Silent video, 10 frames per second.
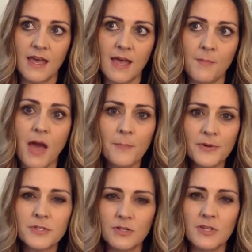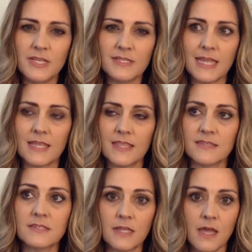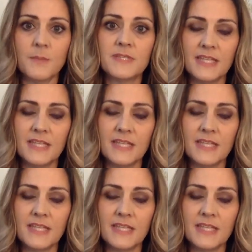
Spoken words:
opportunities like this to come